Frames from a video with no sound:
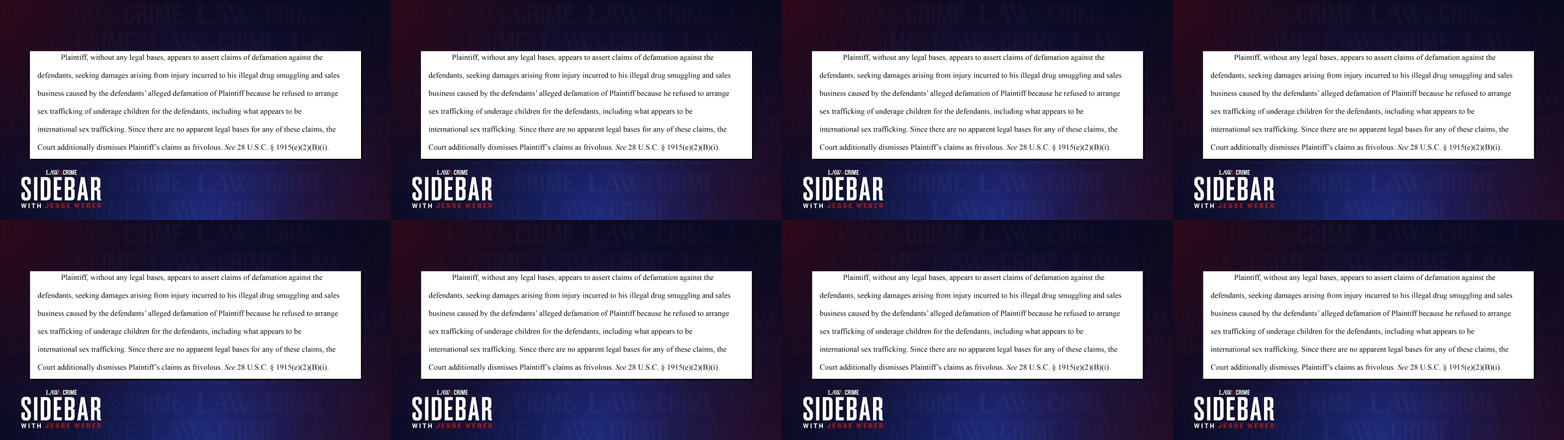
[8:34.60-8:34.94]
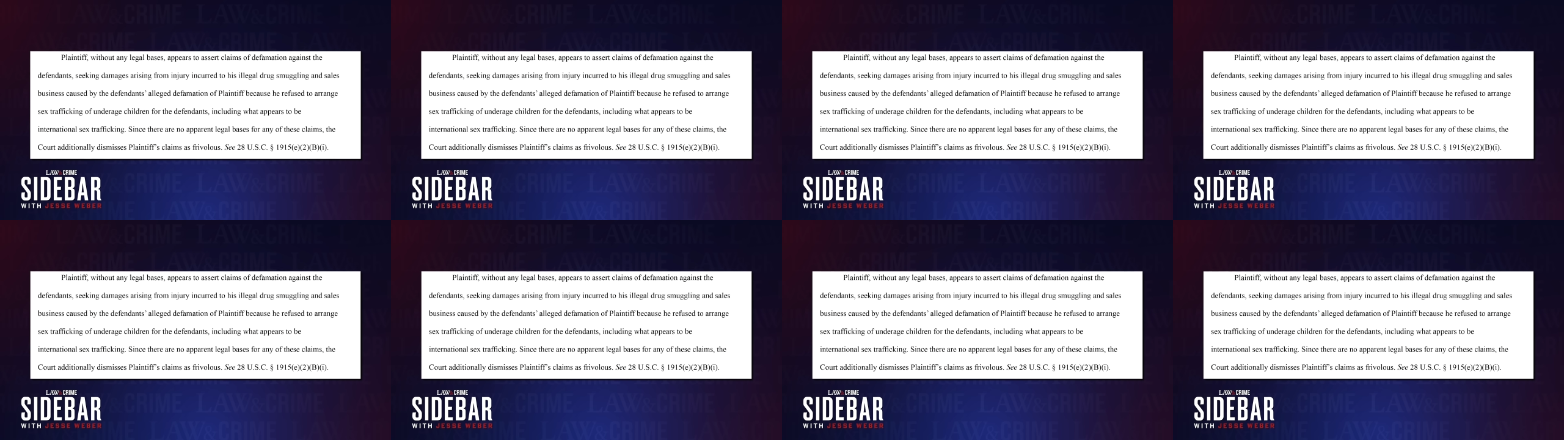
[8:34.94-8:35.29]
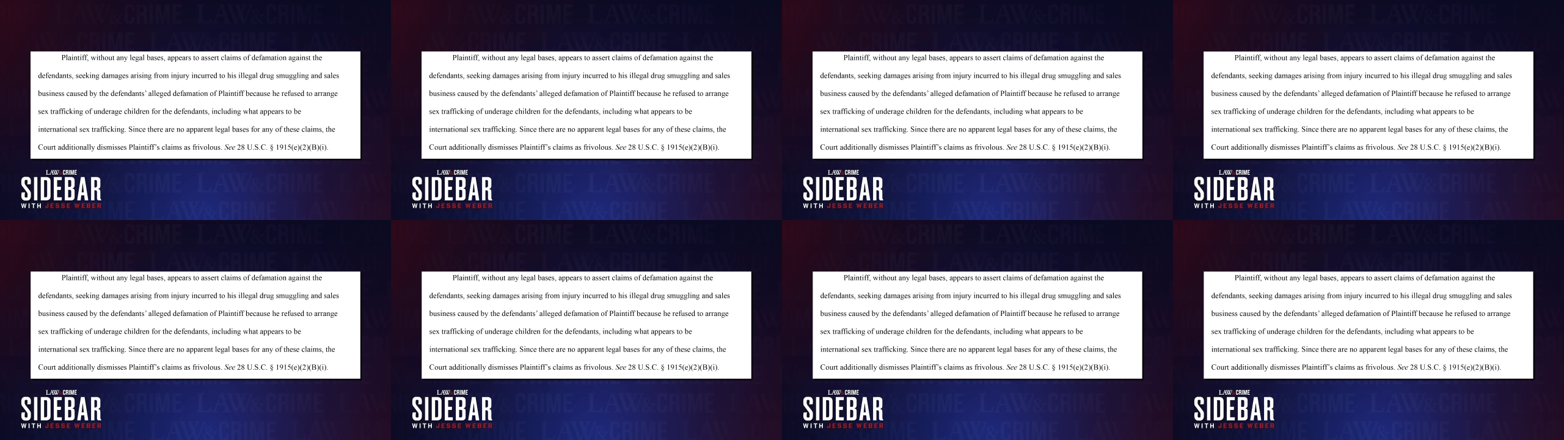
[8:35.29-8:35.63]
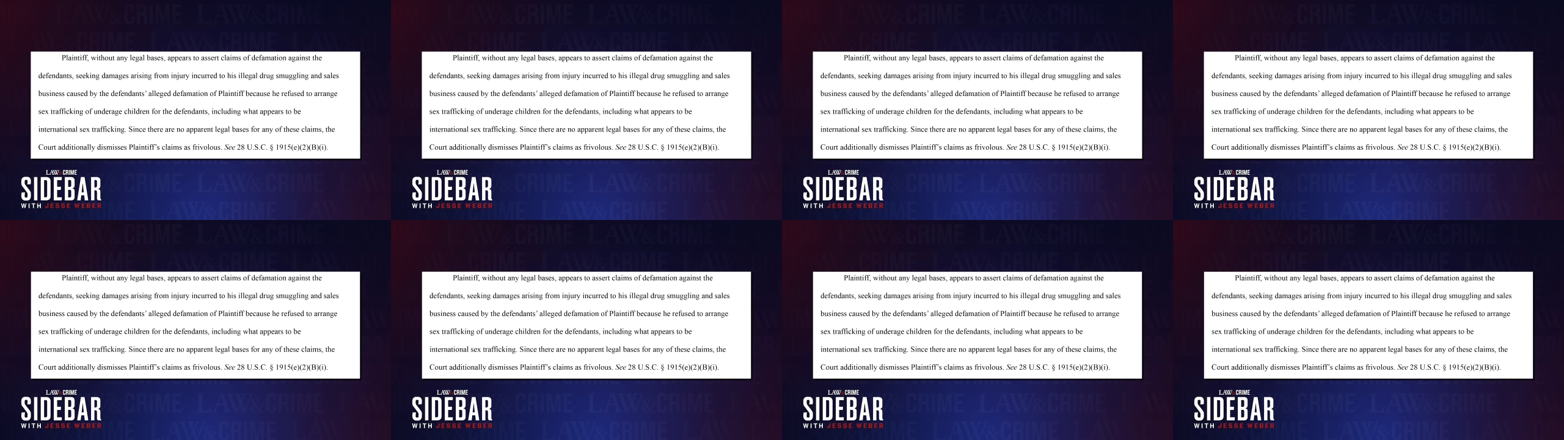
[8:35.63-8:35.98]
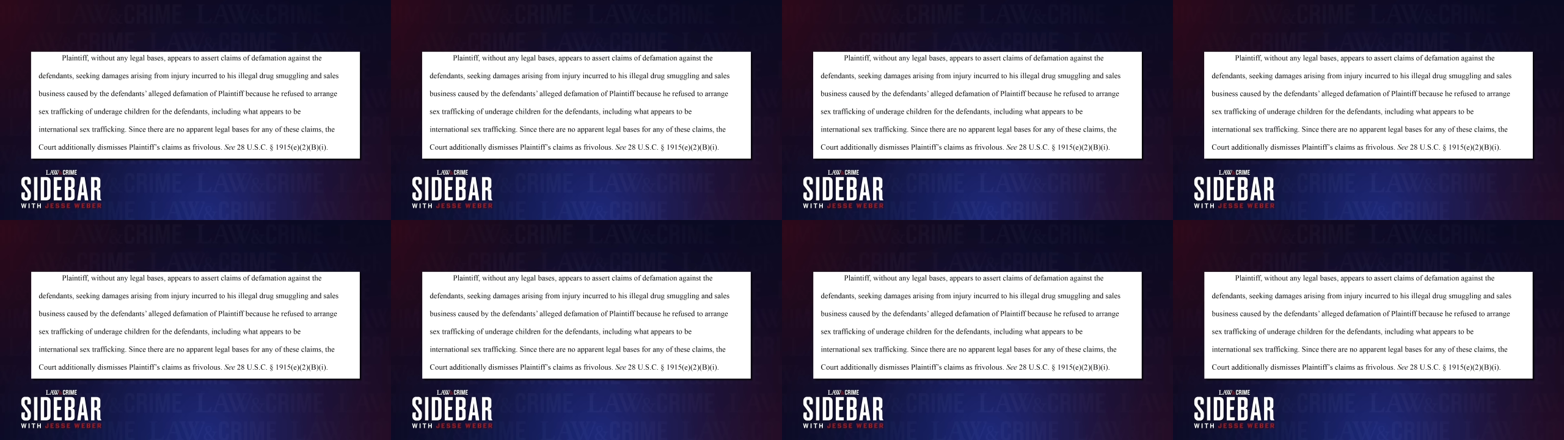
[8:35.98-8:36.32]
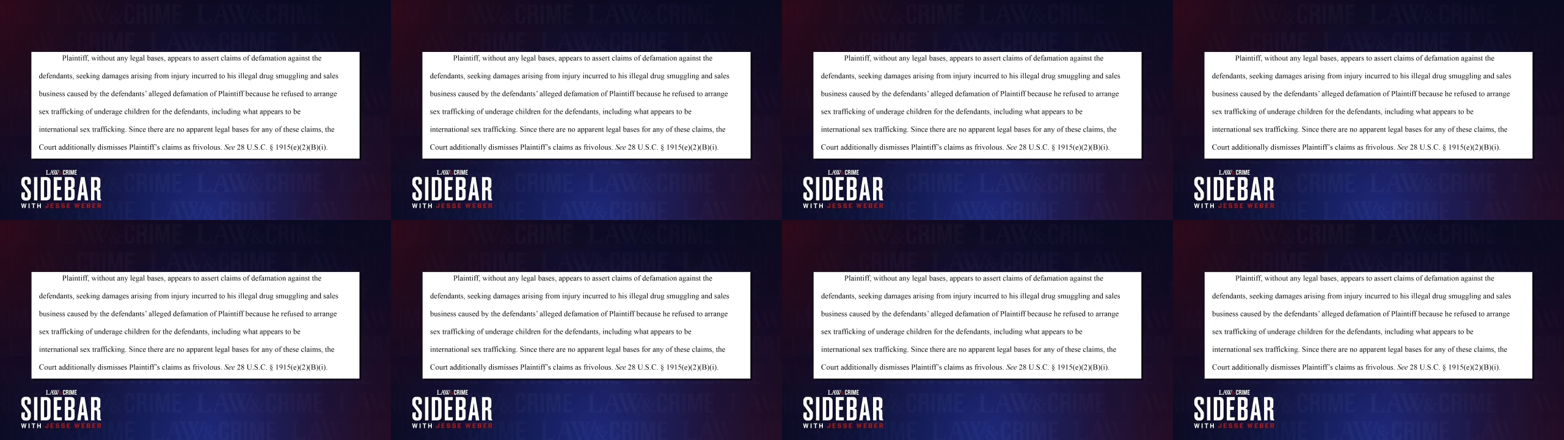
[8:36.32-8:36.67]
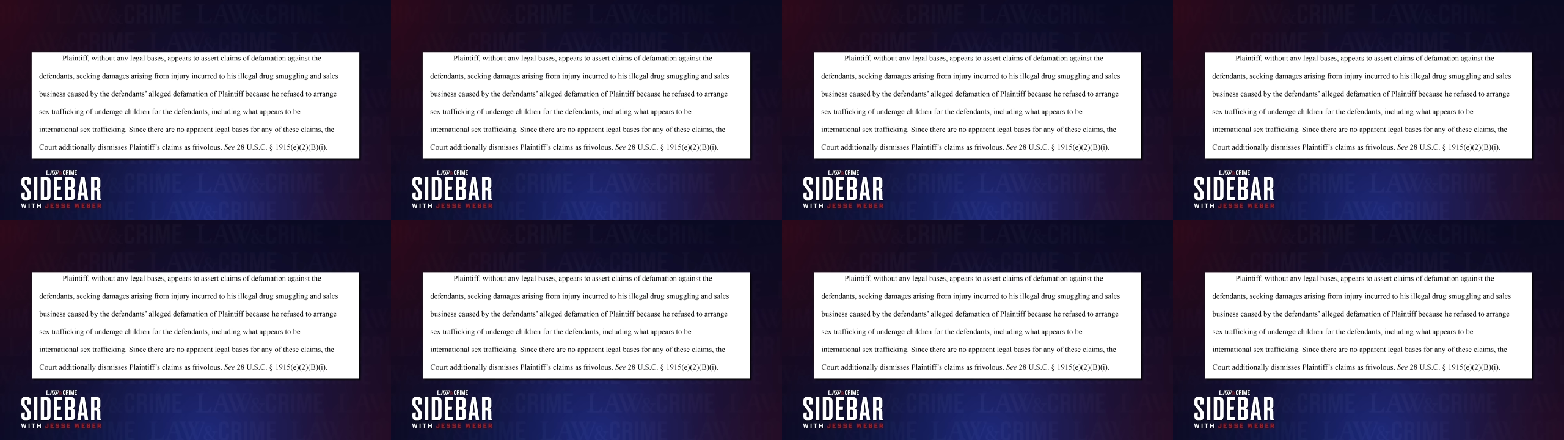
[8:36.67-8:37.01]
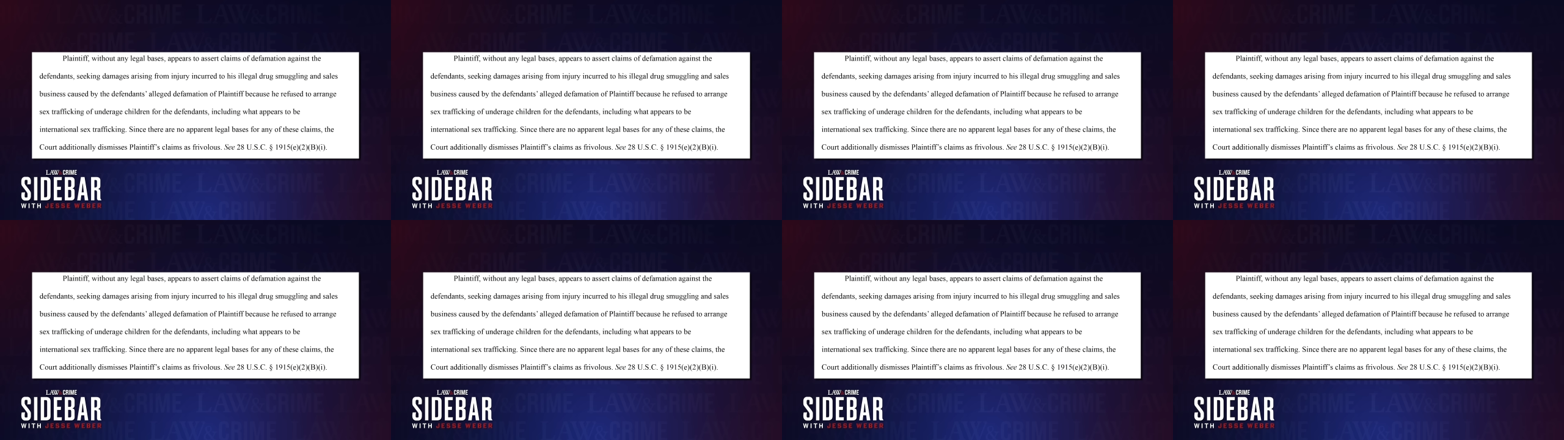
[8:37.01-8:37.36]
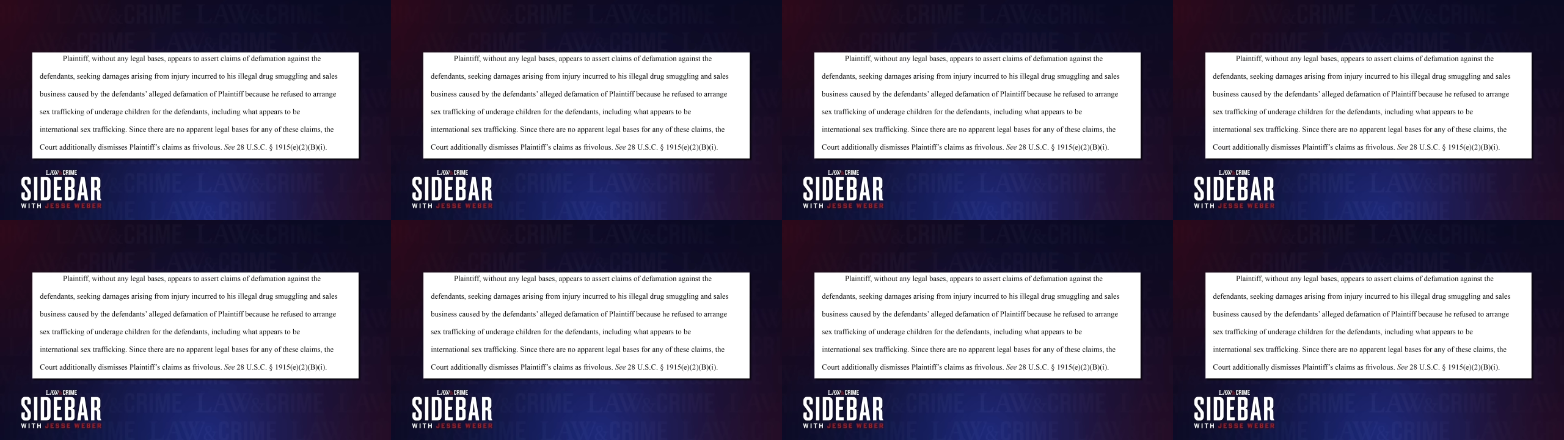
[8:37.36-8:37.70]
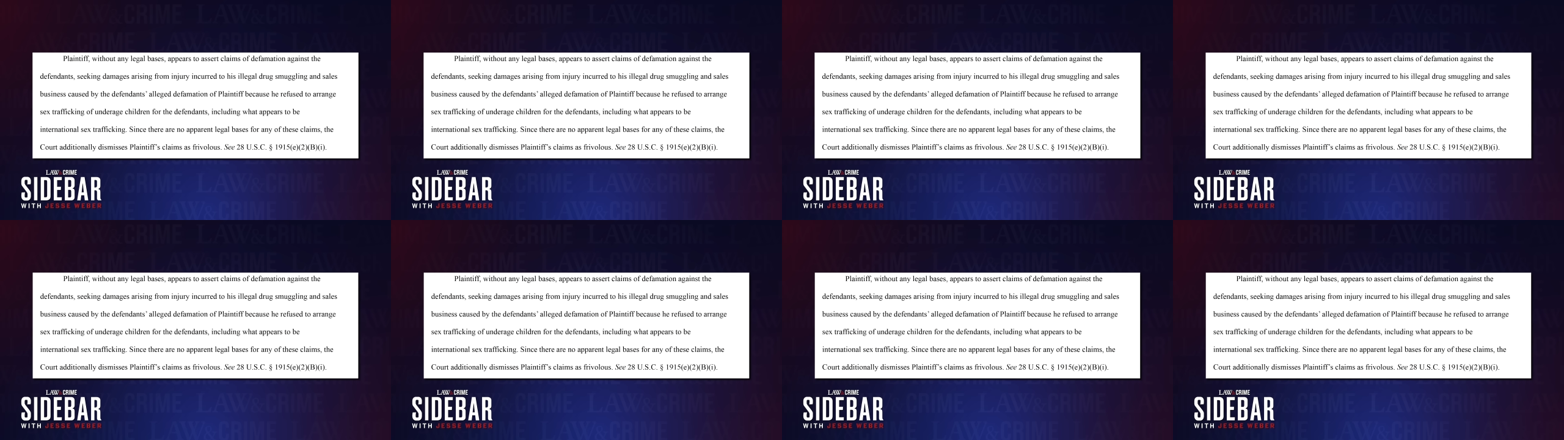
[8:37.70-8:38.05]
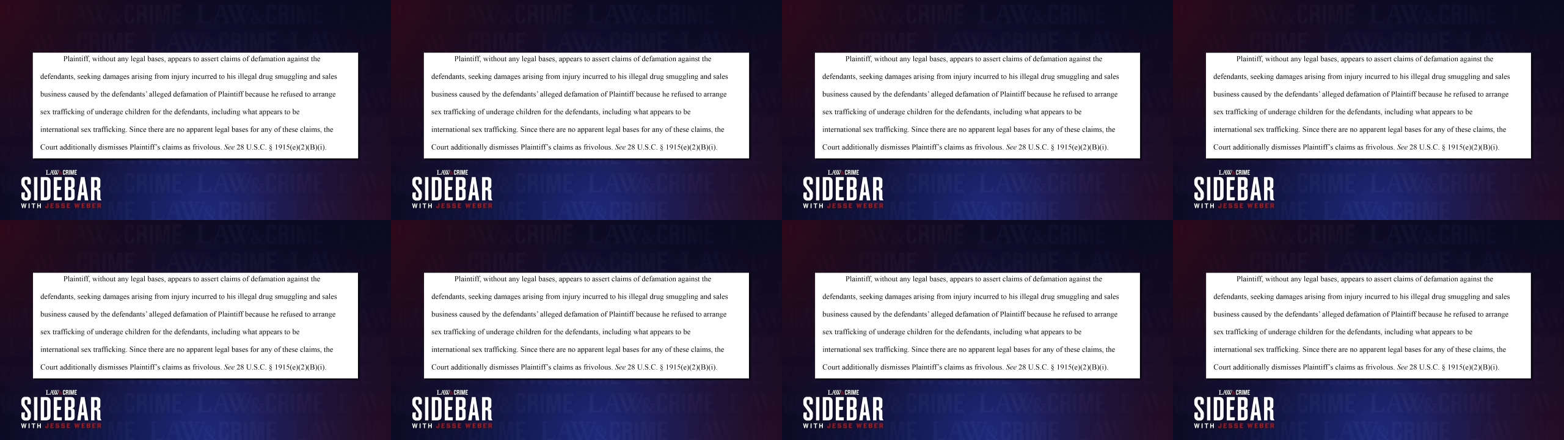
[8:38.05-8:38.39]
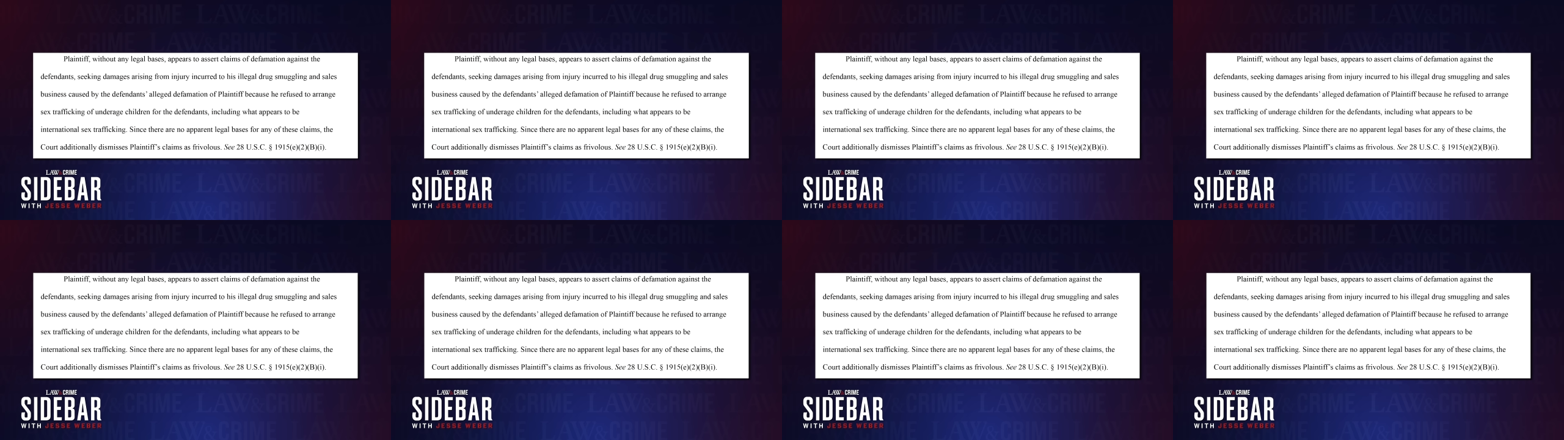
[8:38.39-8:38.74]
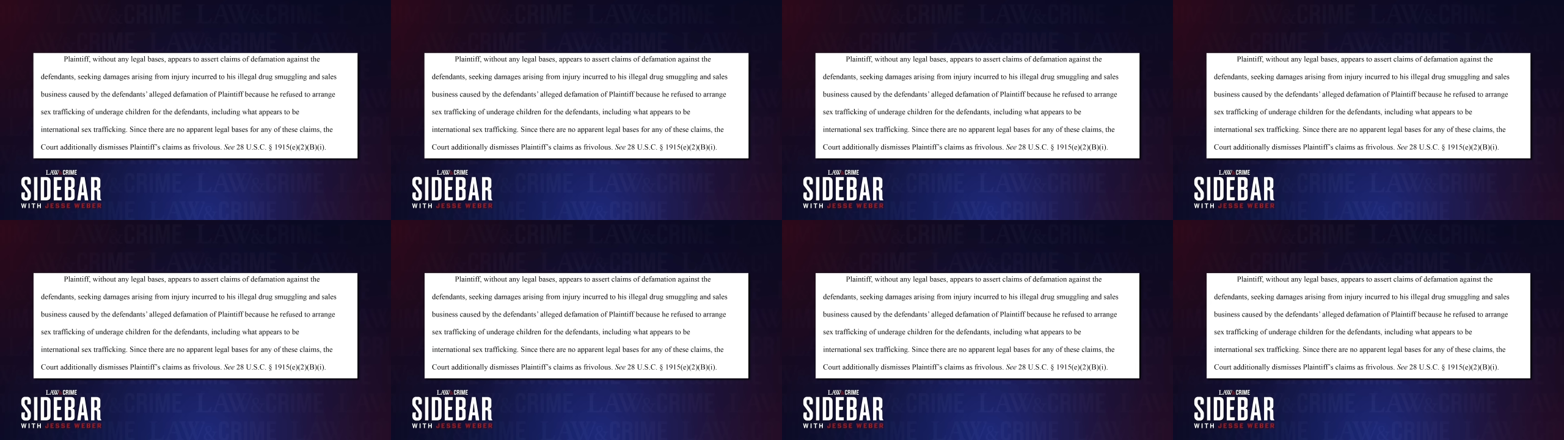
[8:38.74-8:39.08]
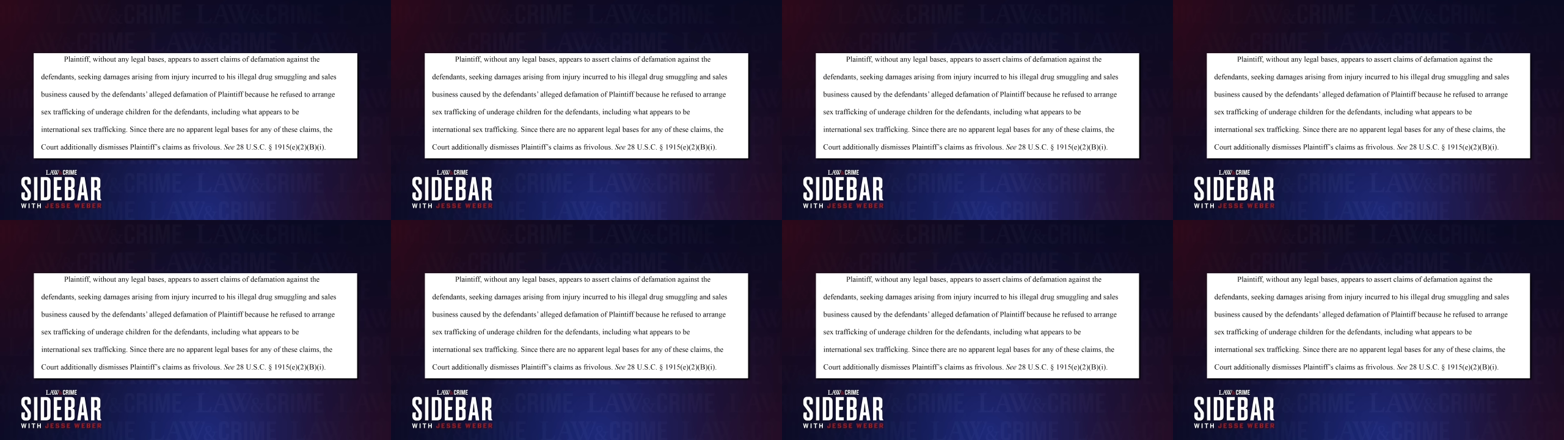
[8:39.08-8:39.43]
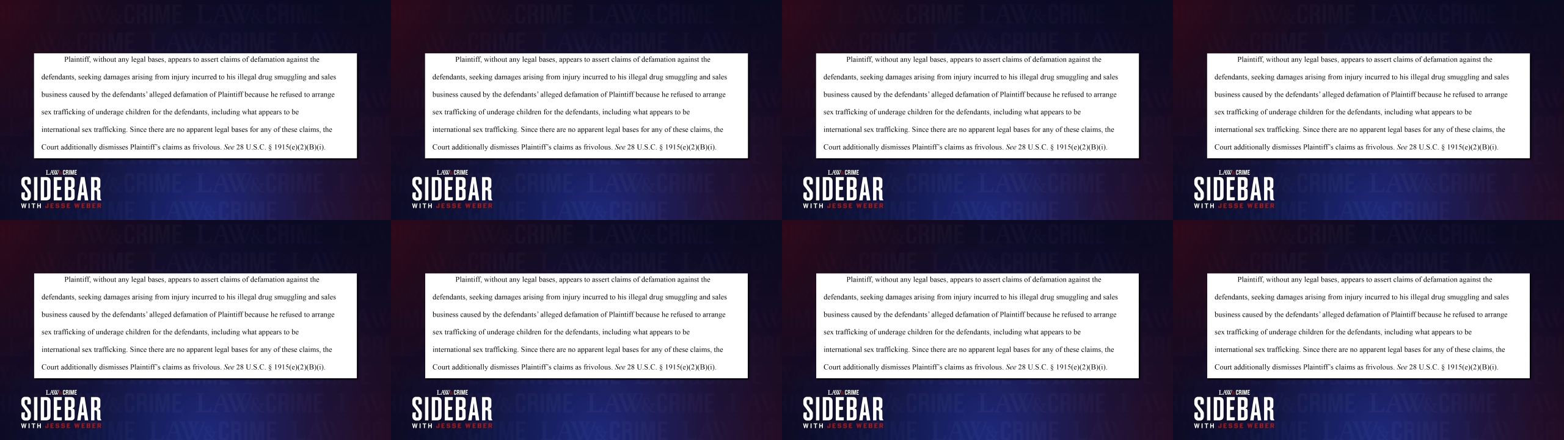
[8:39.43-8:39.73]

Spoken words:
Nobody's mouth can be seen.